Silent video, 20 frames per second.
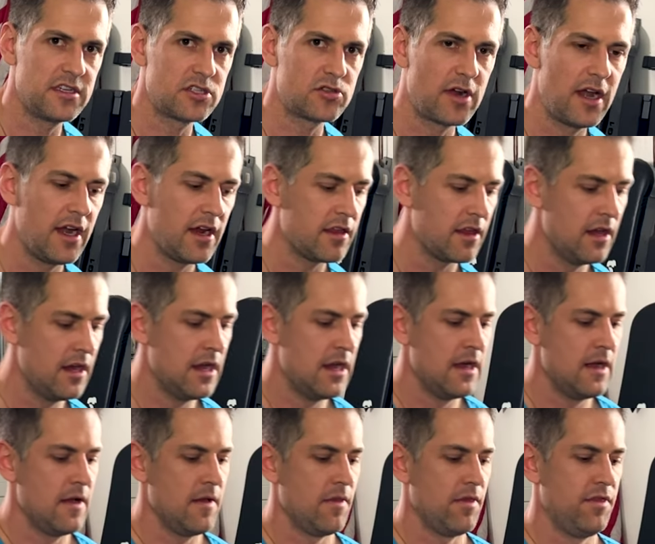strength.
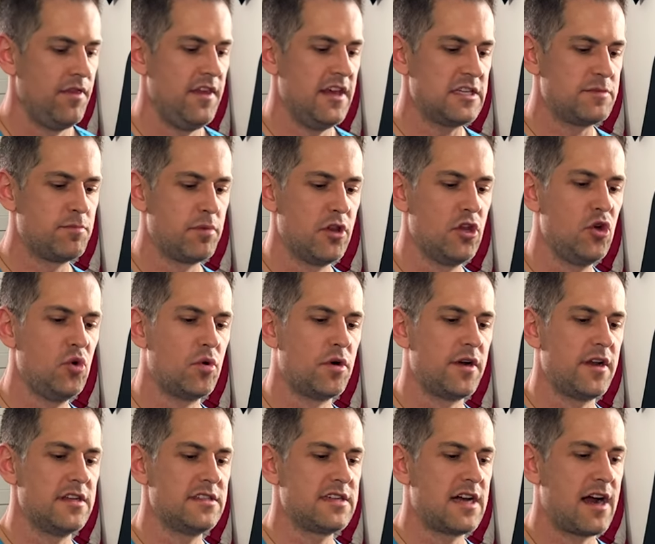This blue
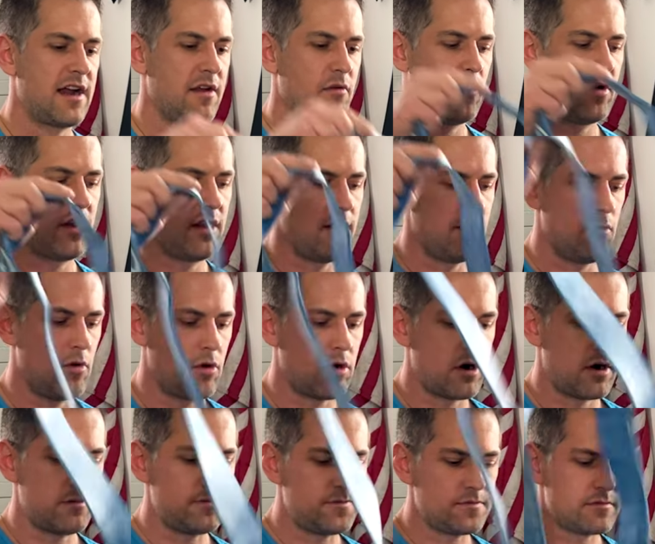one is kind of one of the
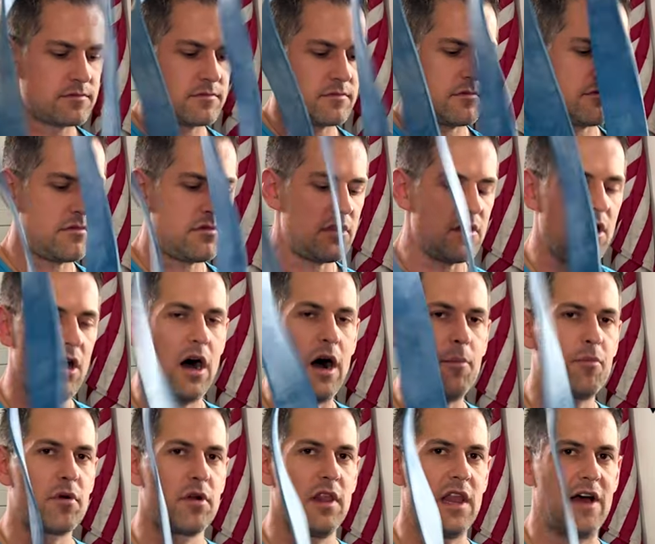more
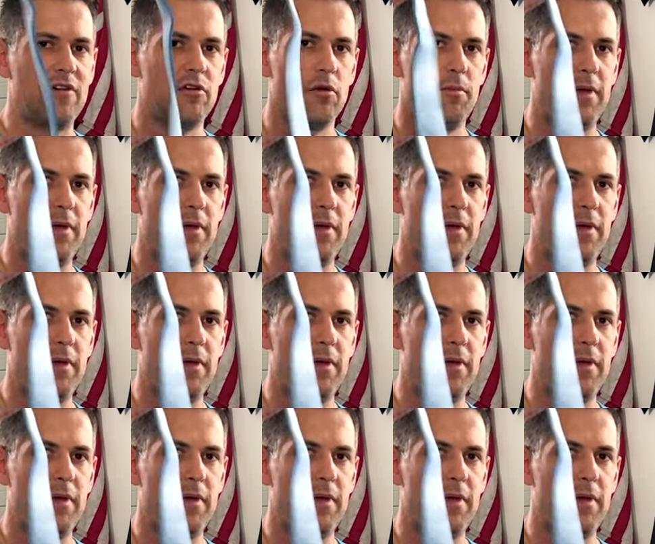upper level